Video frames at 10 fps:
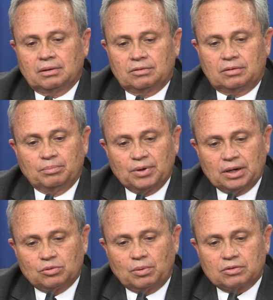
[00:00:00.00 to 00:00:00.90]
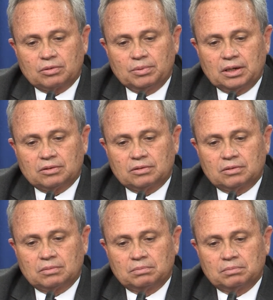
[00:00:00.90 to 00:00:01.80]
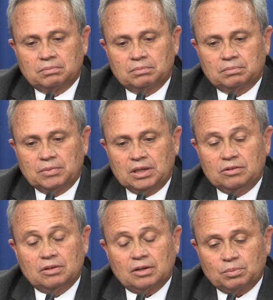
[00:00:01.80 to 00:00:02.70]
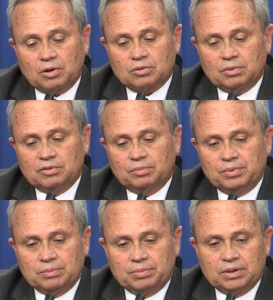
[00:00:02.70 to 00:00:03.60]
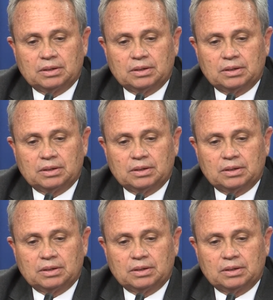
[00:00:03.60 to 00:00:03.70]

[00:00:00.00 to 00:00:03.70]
simple as possible, as easy as possible for people,